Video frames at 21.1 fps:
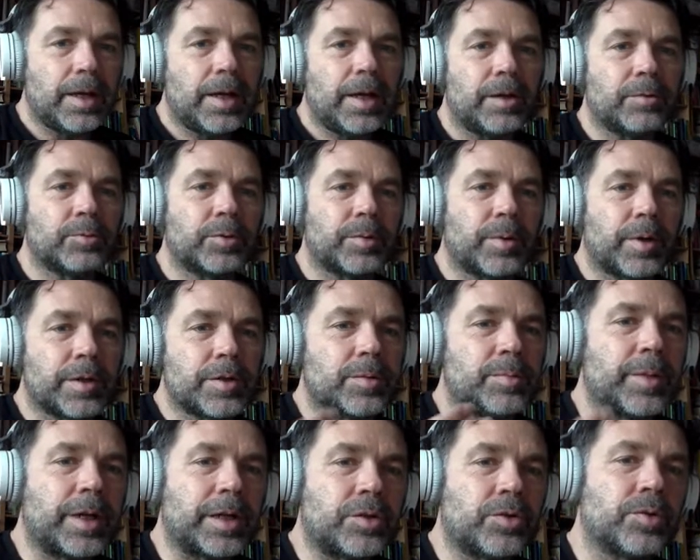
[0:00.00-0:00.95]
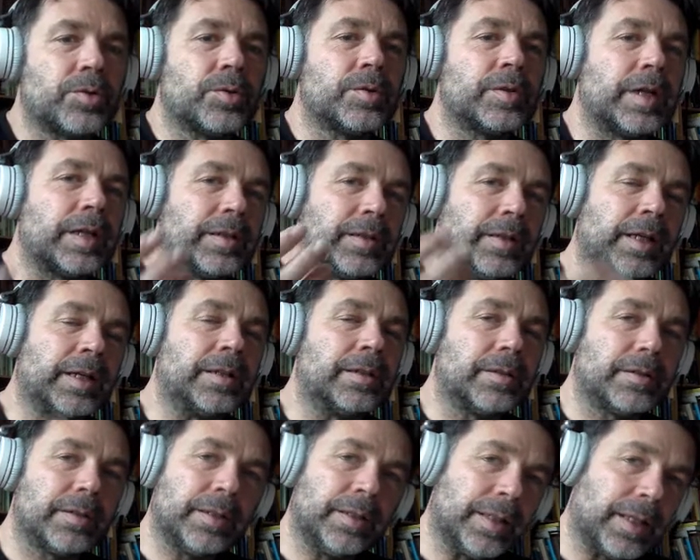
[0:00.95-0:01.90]
And we want to make sure that
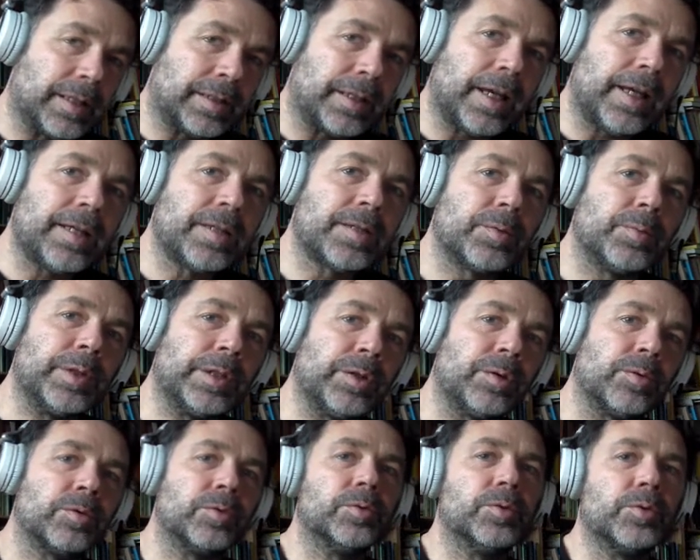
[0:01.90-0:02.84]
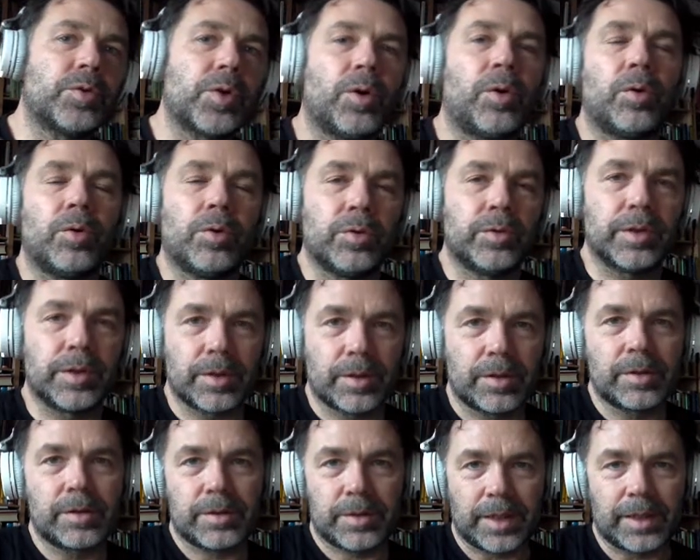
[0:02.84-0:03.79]
then, in that case, we don't lose all the
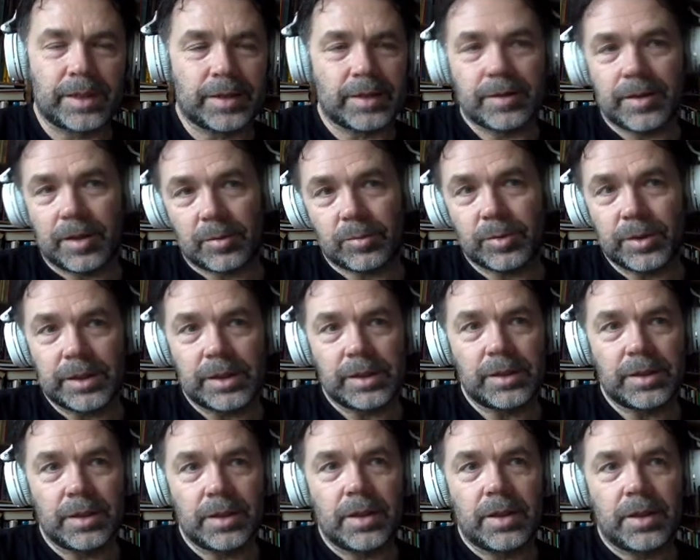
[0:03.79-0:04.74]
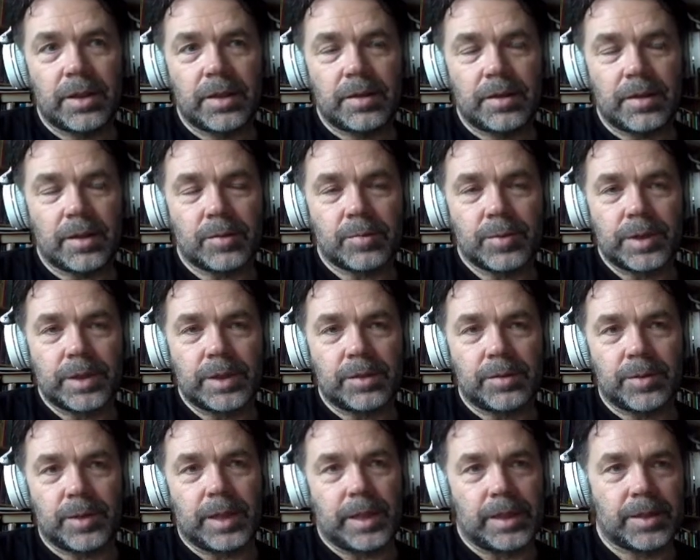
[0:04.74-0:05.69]
data that we
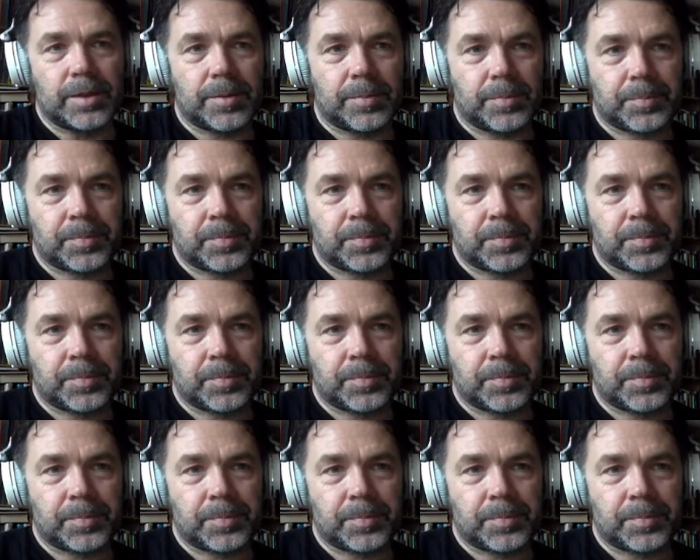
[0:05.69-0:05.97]
created.